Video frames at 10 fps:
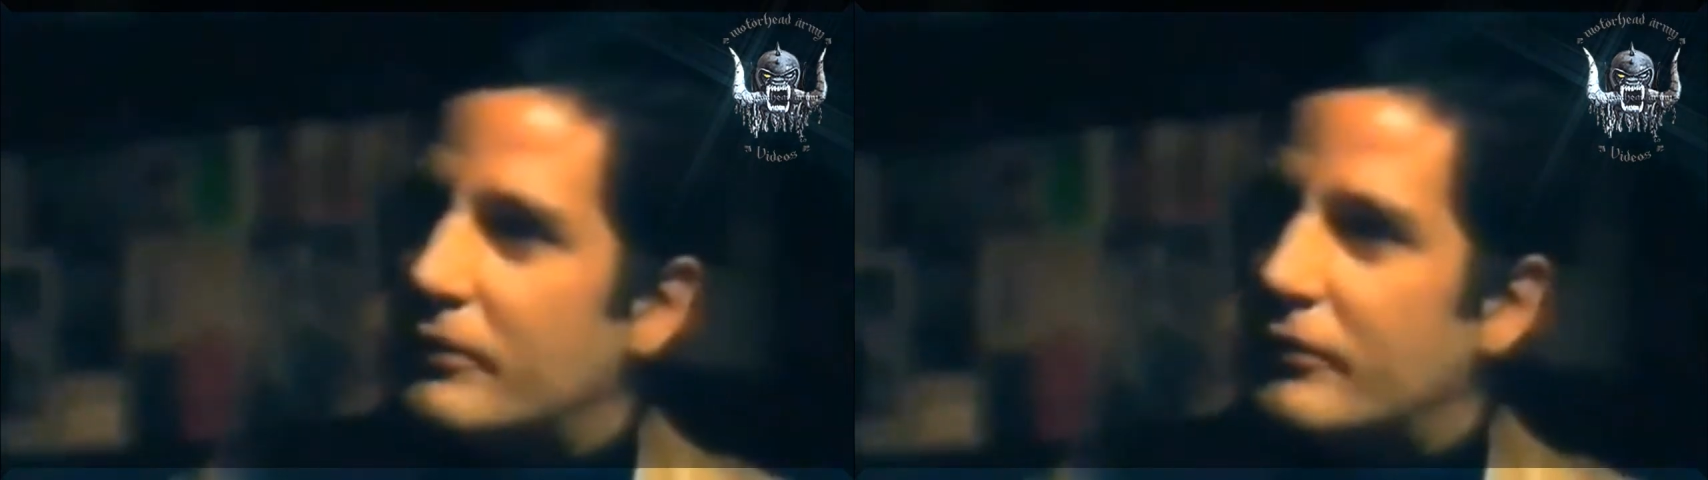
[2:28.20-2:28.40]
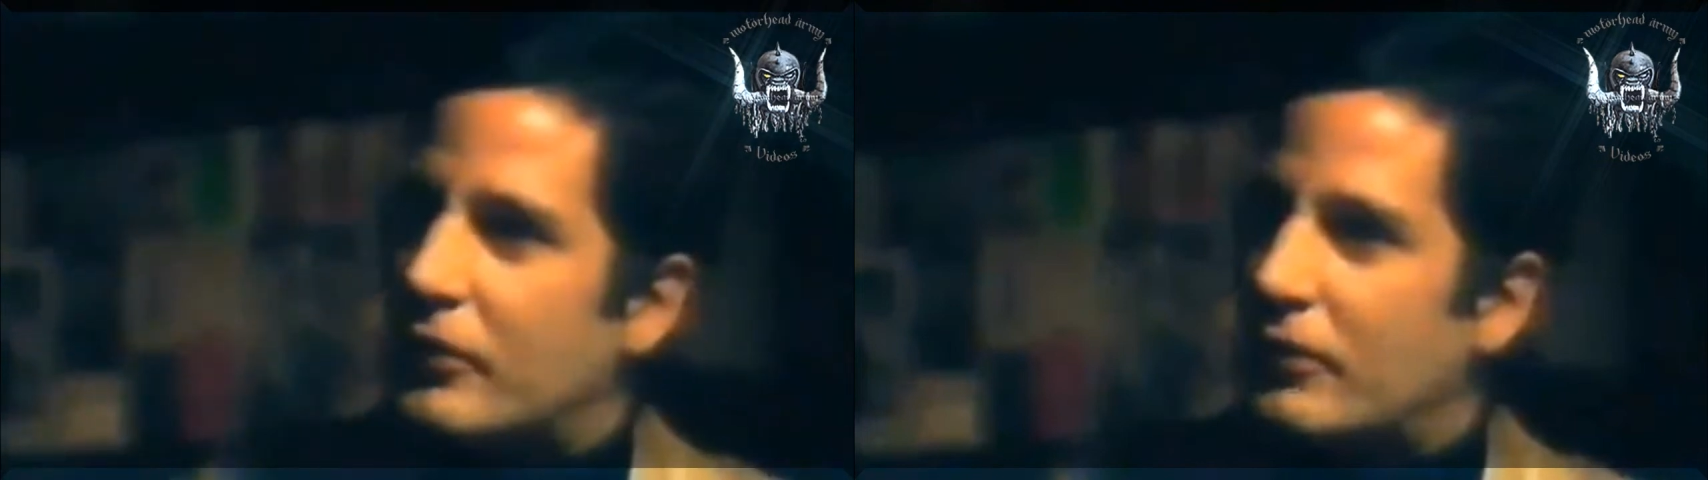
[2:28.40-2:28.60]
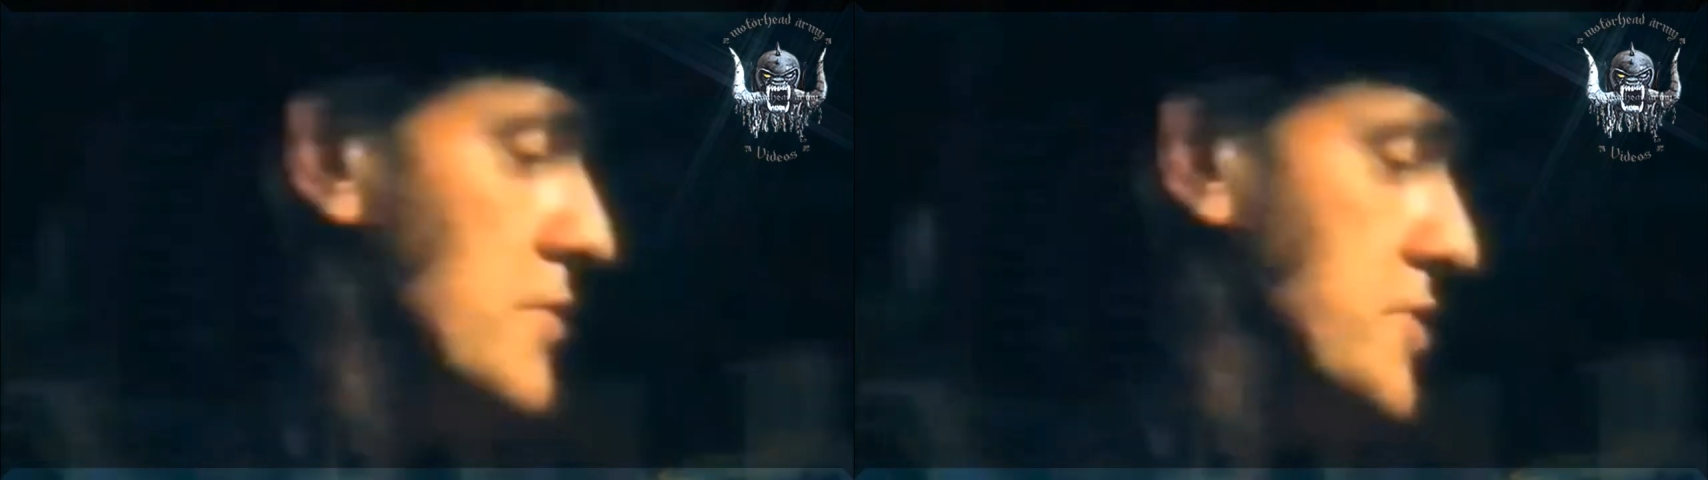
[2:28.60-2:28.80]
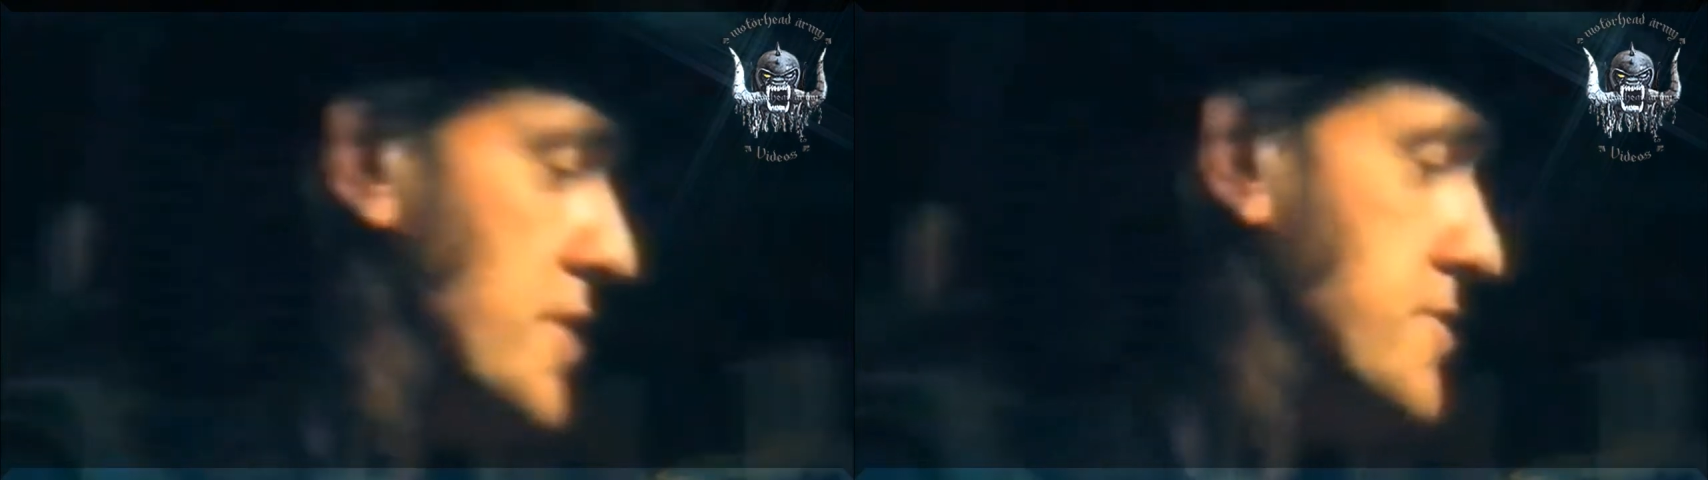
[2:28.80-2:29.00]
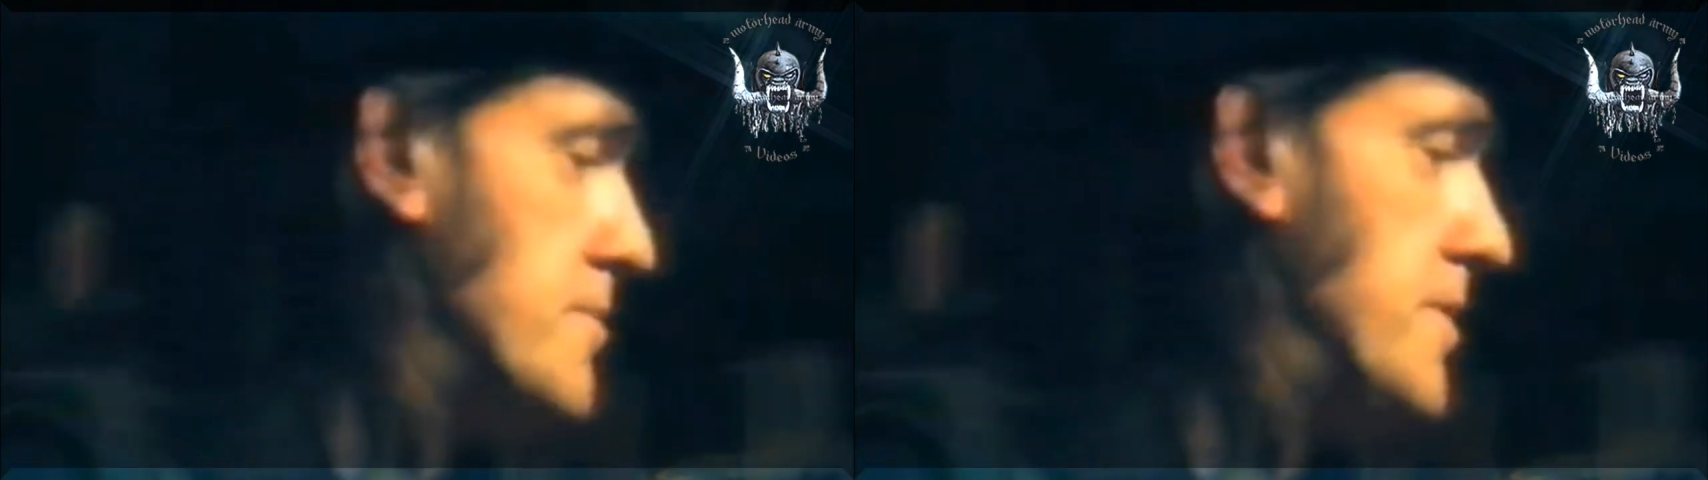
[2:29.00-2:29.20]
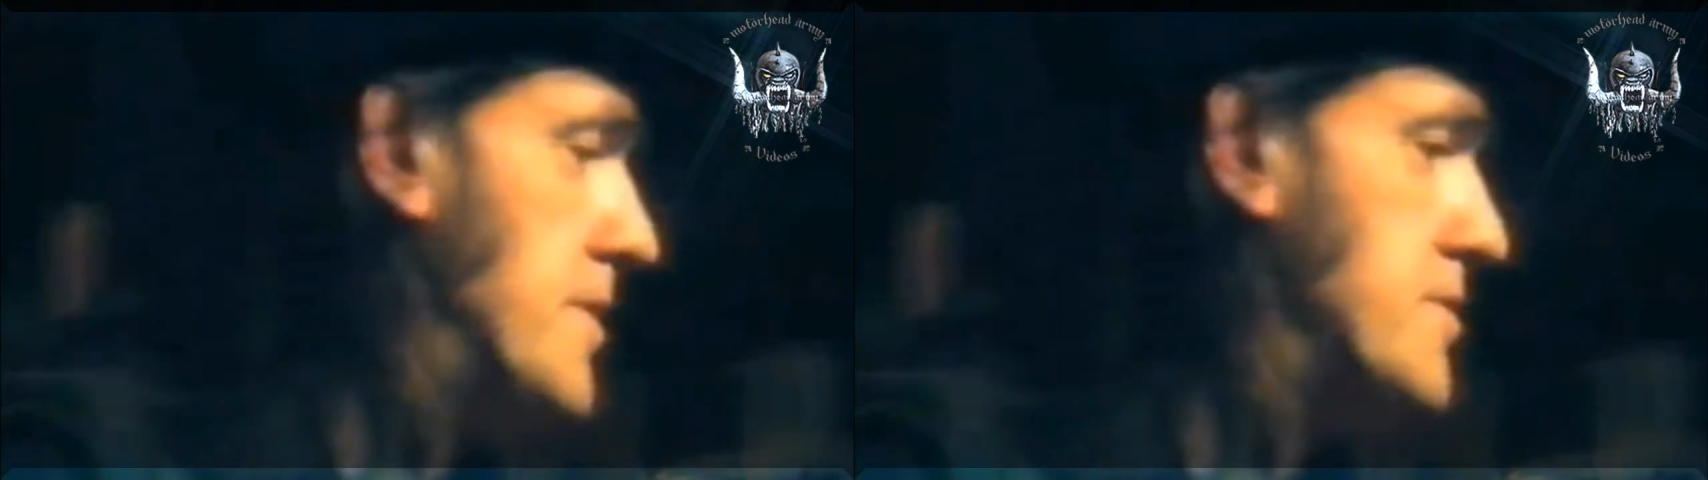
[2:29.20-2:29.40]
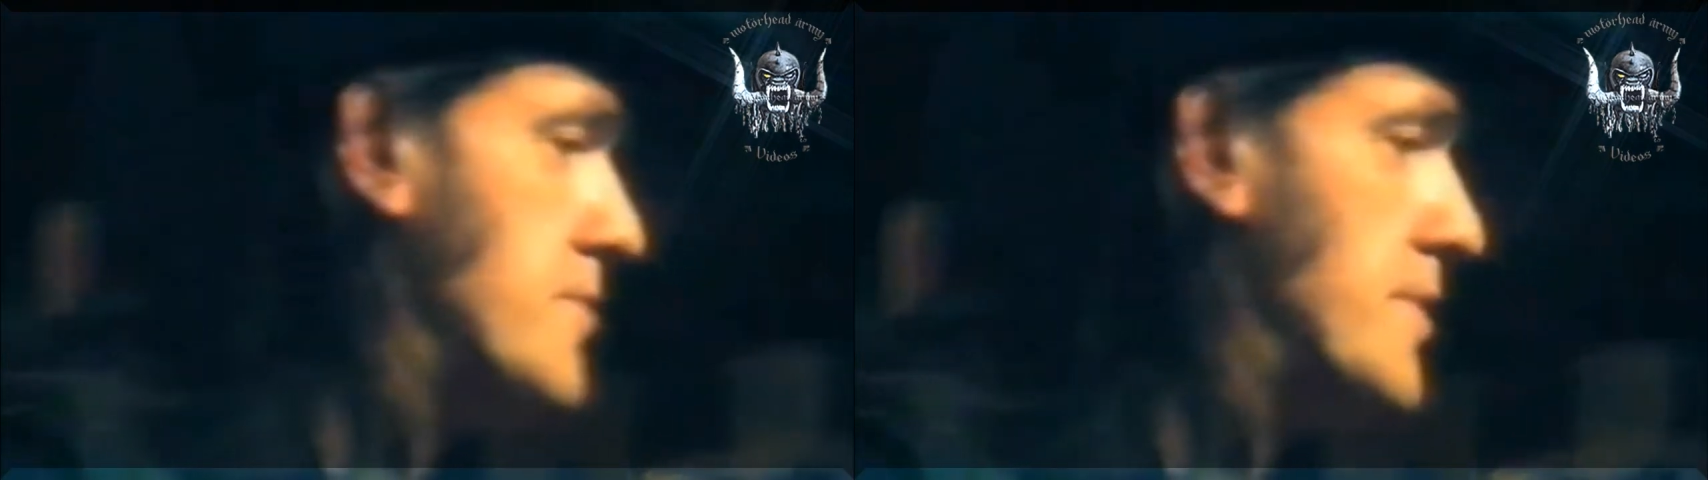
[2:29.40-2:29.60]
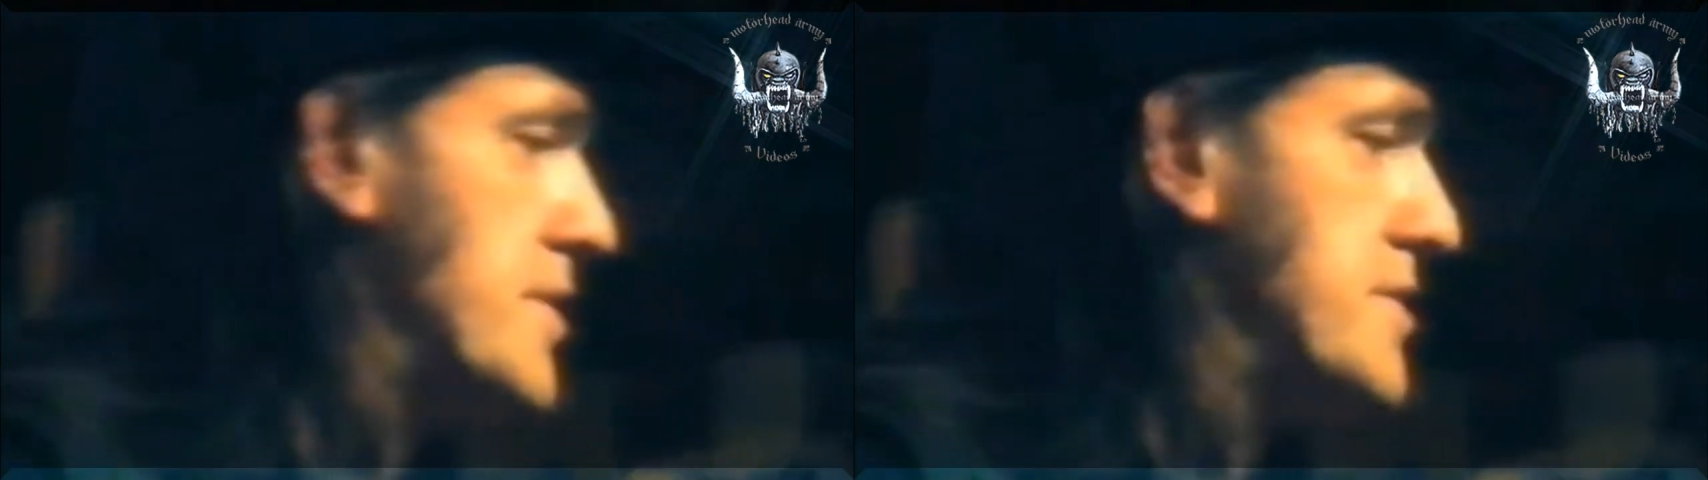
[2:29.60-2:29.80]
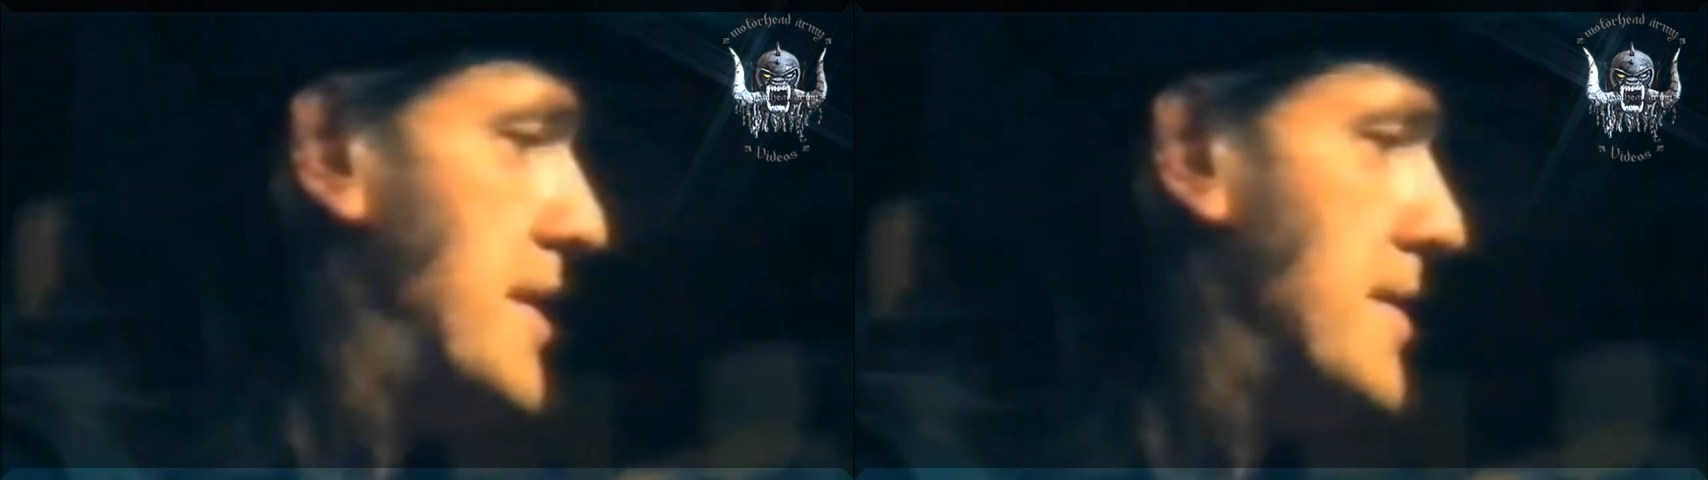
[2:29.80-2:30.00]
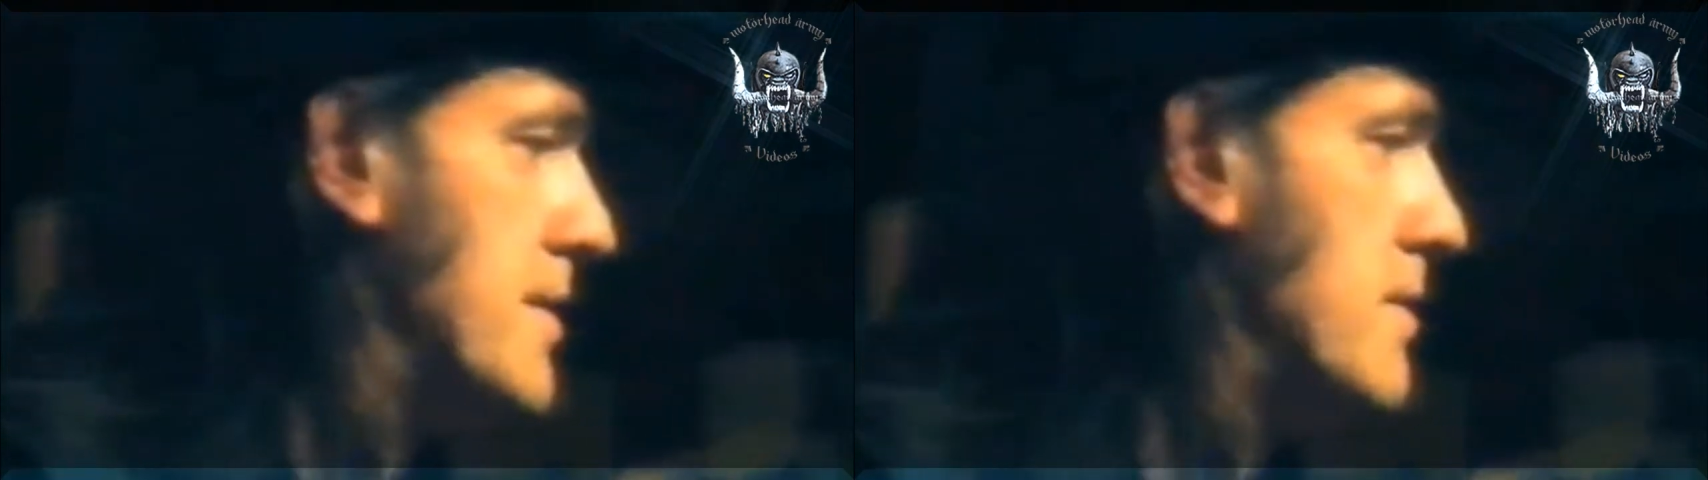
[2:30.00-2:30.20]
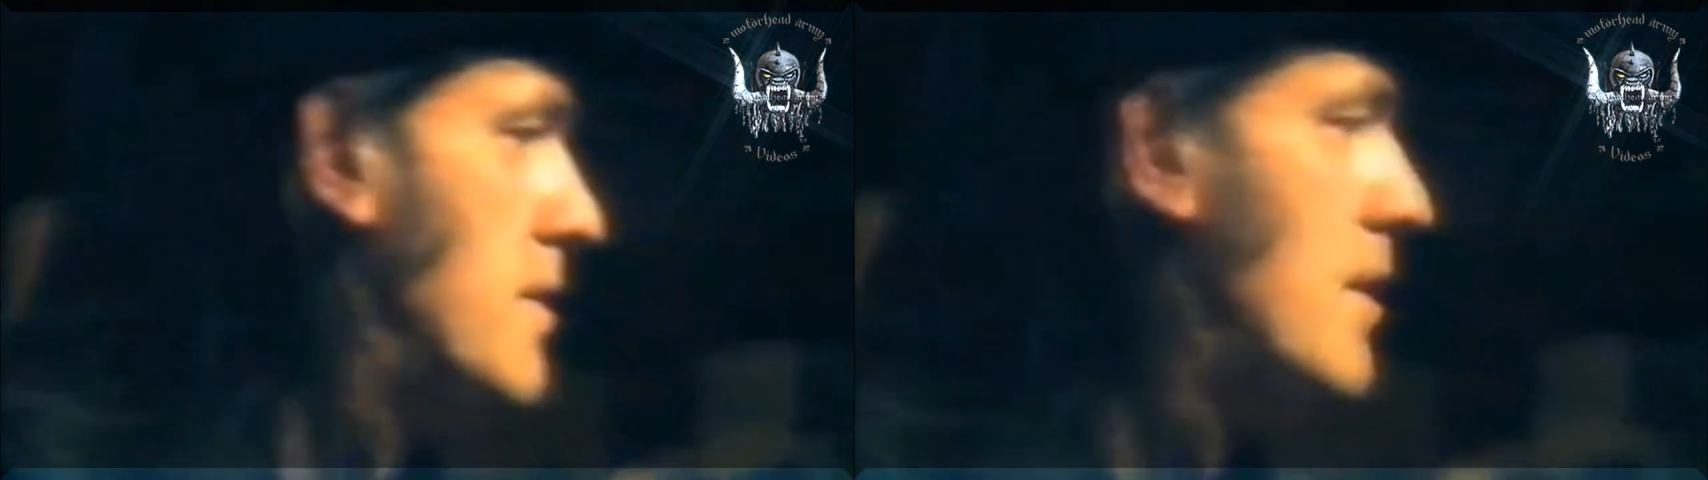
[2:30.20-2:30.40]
I know, you had to be there to understand it.